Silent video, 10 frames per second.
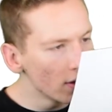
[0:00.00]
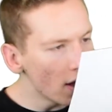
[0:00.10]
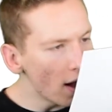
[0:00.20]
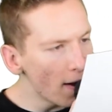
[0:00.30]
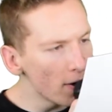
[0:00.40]

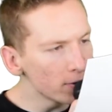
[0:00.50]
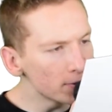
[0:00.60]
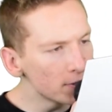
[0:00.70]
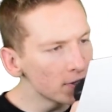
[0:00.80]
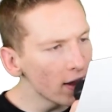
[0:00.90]
oh
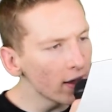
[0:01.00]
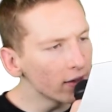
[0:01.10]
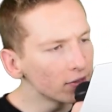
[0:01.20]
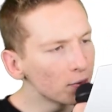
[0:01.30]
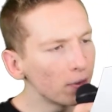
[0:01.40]

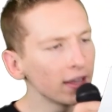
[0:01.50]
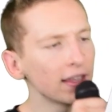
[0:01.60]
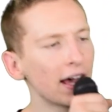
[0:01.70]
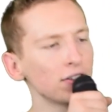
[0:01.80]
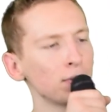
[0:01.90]
shit,
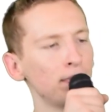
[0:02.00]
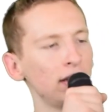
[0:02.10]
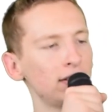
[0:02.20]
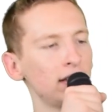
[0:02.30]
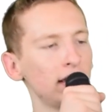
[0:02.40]
20,000
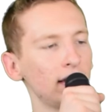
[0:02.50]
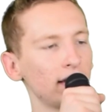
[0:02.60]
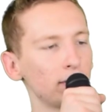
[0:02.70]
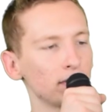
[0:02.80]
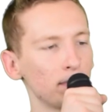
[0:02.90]
BC,
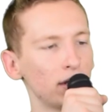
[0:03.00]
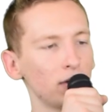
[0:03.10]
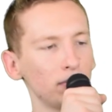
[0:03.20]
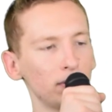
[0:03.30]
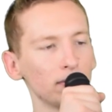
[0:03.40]
there was a
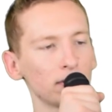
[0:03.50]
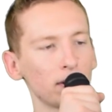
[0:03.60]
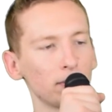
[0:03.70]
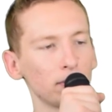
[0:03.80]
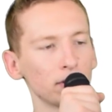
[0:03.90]
blood moon and
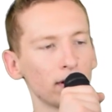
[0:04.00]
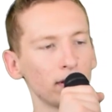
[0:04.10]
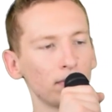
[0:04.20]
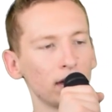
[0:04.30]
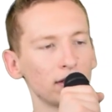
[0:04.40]
someone was on
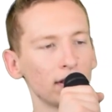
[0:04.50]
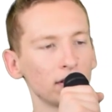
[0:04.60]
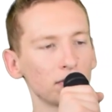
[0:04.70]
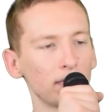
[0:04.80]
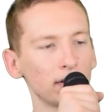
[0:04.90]
the beach. Then
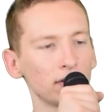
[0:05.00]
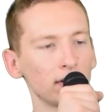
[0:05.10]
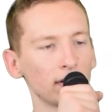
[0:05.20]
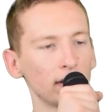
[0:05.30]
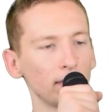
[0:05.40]
the spirits
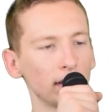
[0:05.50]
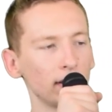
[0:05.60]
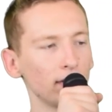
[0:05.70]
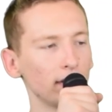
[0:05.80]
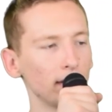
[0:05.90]
took them and
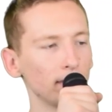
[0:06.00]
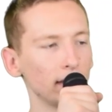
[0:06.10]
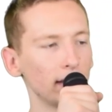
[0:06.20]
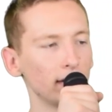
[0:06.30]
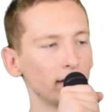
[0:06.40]
killed them.
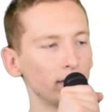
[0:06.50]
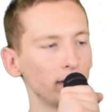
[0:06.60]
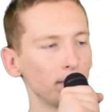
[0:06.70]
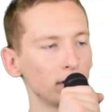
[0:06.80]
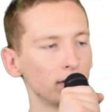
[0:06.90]
Then their
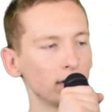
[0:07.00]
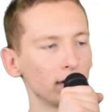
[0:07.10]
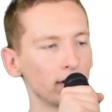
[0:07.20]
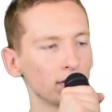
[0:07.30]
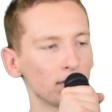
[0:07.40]
reaper took
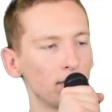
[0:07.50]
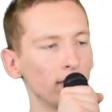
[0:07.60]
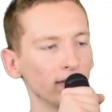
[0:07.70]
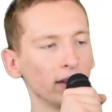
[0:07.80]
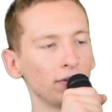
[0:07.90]
their
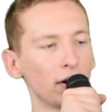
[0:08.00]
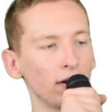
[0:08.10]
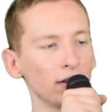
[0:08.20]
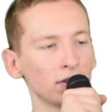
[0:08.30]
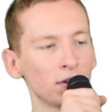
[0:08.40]
soul and left
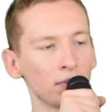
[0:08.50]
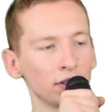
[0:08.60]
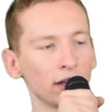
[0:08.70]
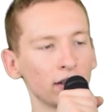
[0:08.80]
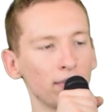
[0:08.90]
guardians to
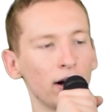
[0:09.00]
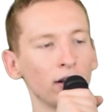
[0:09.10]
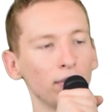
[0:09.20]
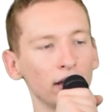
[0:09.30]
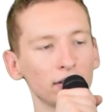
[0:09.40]
protect the
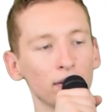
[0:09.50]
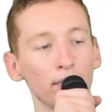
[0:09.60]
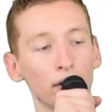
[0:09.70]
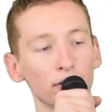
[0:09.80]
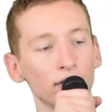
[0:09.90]
body because the
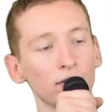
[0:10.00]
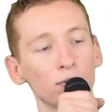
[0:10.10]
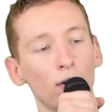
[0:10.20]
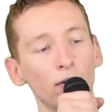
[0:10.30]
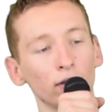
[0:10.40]
person
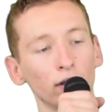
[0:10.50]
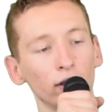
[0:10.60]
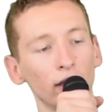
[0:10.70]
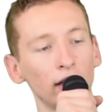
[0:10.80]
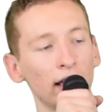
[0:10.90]
swallowed a
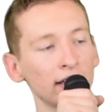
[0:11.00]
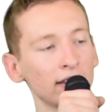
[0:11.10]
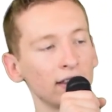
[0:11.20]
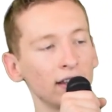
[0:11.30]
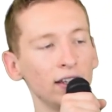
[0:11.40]
looking glass
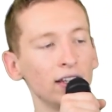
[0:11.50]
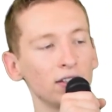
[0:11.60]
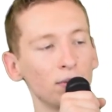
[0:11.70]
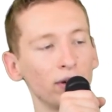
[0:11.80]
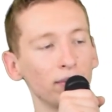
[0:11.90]
that they
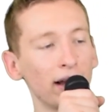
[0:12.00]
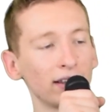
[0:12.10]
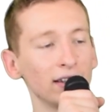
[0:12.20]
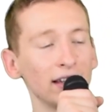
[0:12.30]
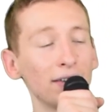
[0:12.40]
needed to bring
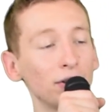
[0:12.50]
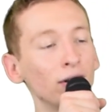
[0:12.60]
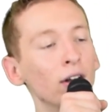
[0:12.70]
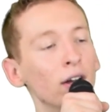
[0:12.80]
back the devil.